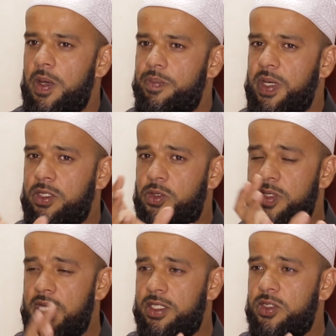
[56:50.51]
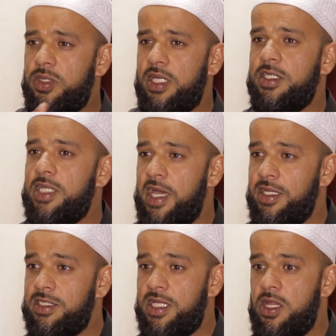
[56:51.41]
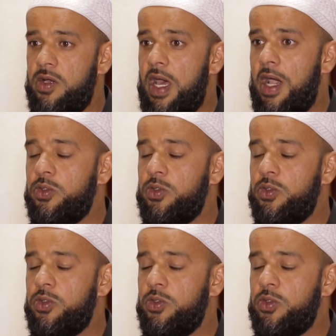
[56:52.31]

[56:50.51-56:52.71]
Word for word: But connected to that is an understanding on how